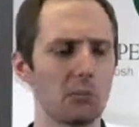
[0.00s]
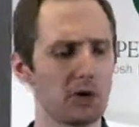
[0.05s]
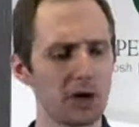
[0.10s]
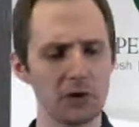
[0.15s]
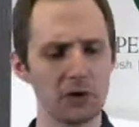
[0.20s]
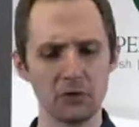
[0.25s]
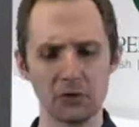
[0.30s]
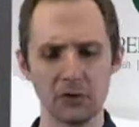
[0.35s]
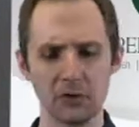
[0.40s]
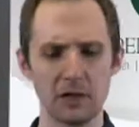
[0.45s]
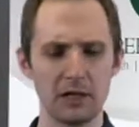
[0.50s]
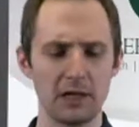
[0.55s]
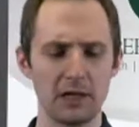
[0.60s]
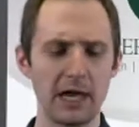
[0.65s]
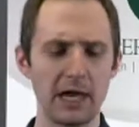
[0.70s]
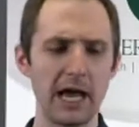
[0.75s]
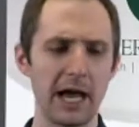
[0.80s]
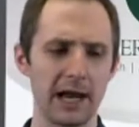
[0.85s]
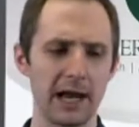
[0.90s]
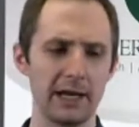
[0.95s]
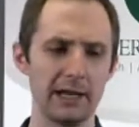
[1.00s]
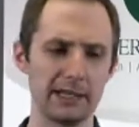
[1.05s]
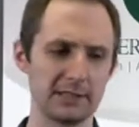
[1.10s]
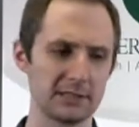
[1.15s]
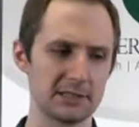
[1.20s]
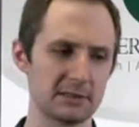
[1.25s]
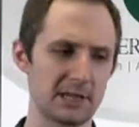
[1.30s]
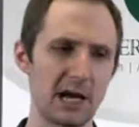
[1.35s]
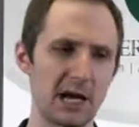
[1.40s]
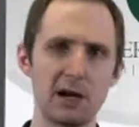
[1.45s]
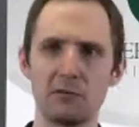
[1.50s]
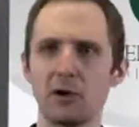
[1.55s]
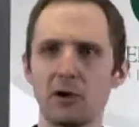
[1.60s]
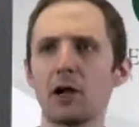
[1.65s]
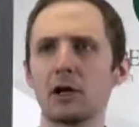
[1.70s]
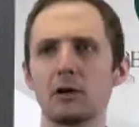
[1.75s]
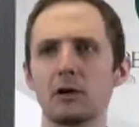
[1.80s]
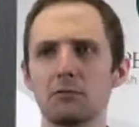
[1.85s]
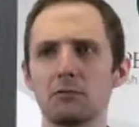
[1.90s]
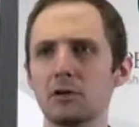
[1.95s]
But other than that, it's kind of
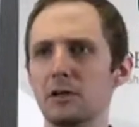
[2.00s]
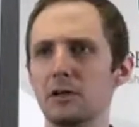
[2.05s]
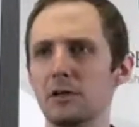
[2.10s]
on